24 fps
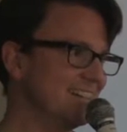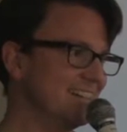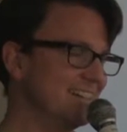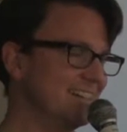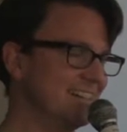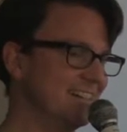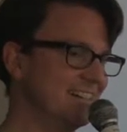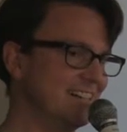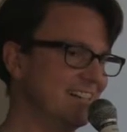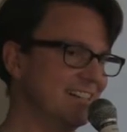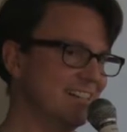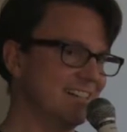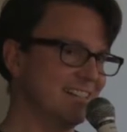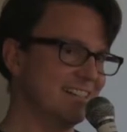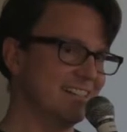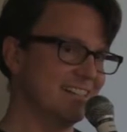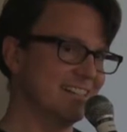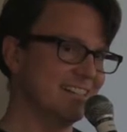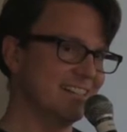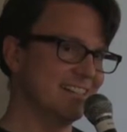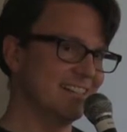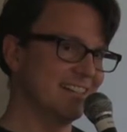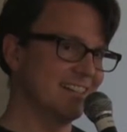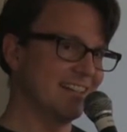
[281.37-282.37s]
Uh,
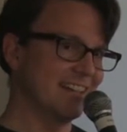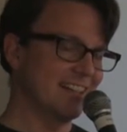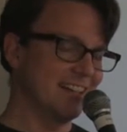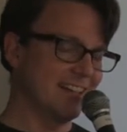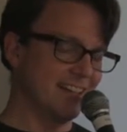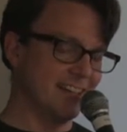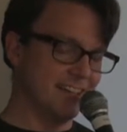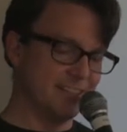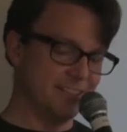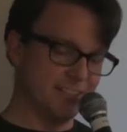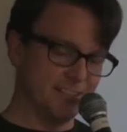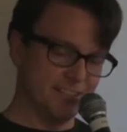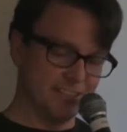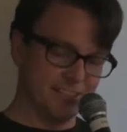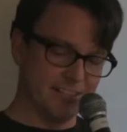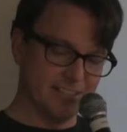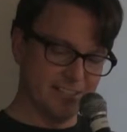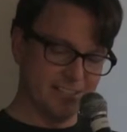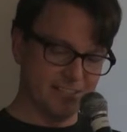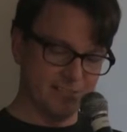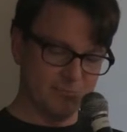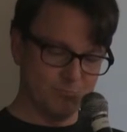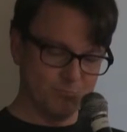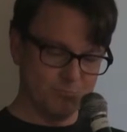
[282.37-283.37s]
and
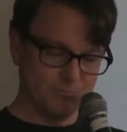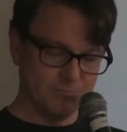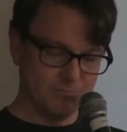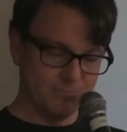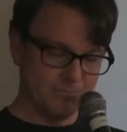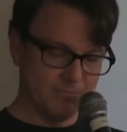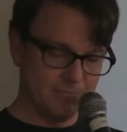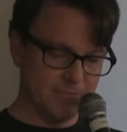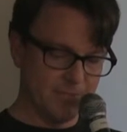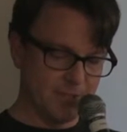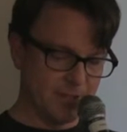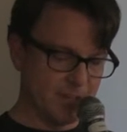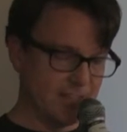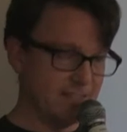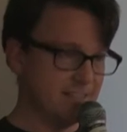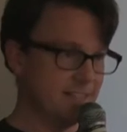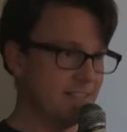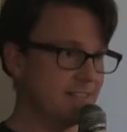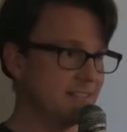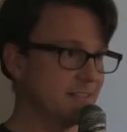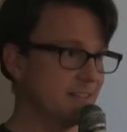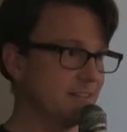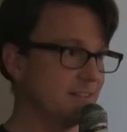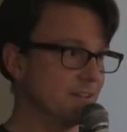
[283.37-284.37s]
uh, you kind of
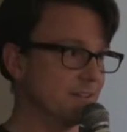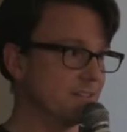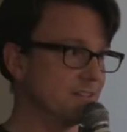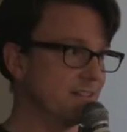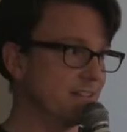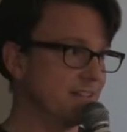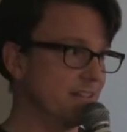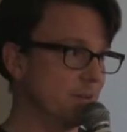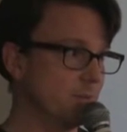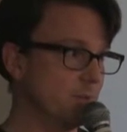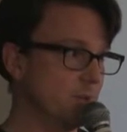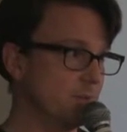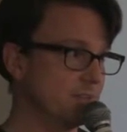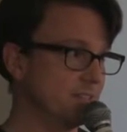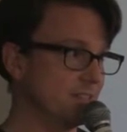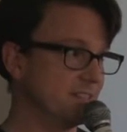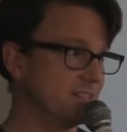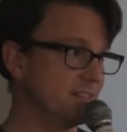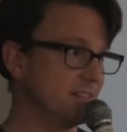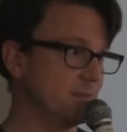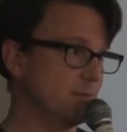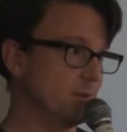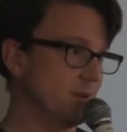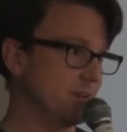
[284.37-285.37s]
need to understand how
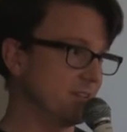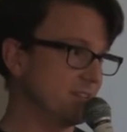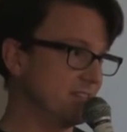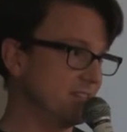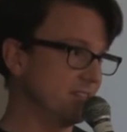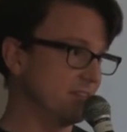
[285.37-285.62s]
multisig works.